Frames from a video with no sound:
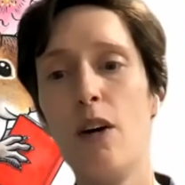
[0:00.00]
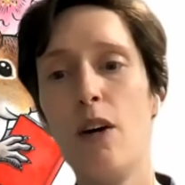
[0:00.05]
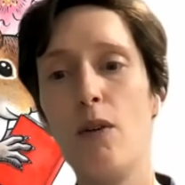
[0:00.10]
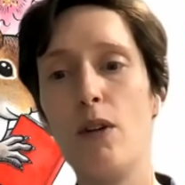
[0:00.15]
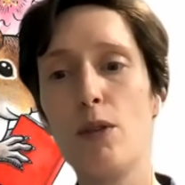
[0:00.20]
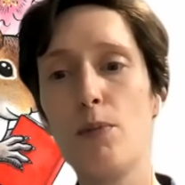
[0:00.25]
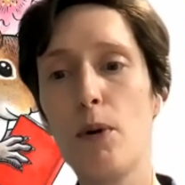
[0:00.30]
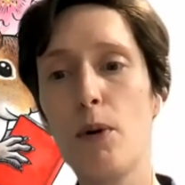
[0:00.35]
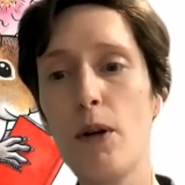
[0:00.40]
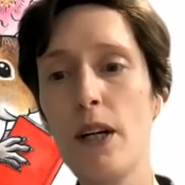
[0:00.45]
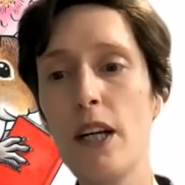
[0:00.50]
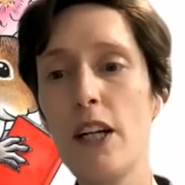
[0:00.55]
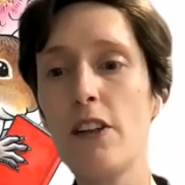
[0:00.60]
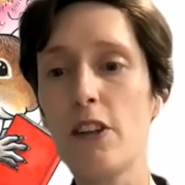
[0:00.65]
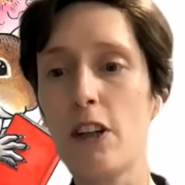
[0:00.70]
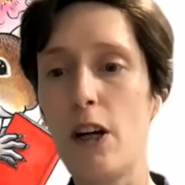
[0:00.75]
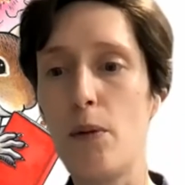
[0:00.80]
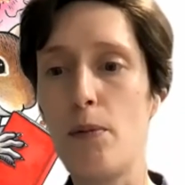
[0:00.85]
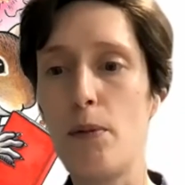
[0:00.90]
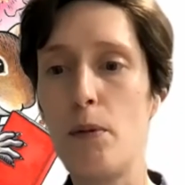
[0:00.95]
was born and
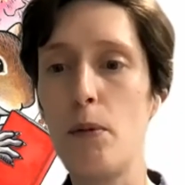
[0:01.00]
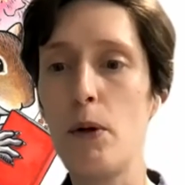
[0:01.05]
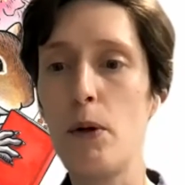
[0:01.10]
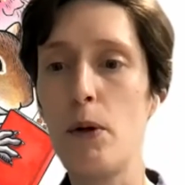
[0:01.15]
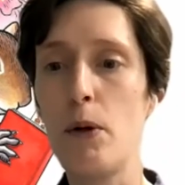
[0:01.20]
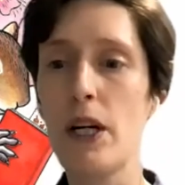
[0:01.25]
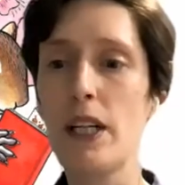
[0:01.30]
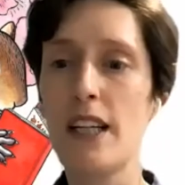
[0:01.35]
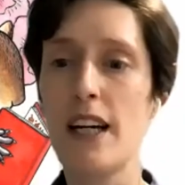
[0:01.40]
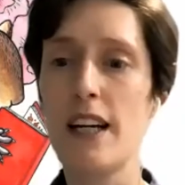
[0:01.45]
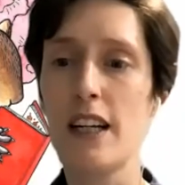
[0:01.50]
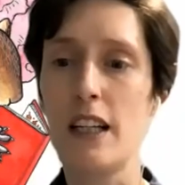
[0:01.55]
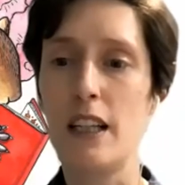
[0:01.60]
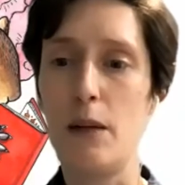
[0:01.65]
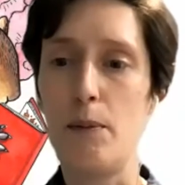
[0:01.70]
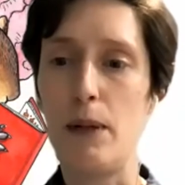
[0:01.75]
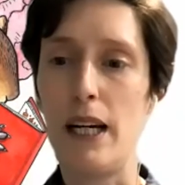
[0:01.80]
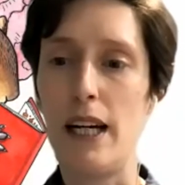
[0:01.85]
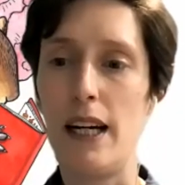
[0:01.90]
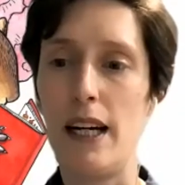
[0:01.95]
grew up in Bogota,
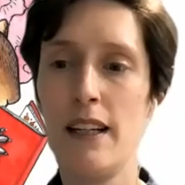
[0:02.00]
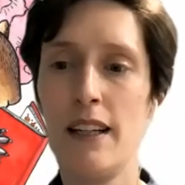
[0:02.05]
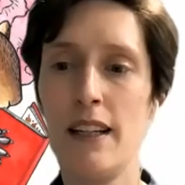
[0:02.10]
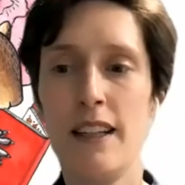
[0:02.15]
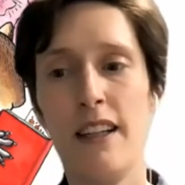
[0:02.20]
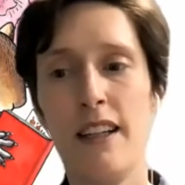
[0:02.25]
Colombia.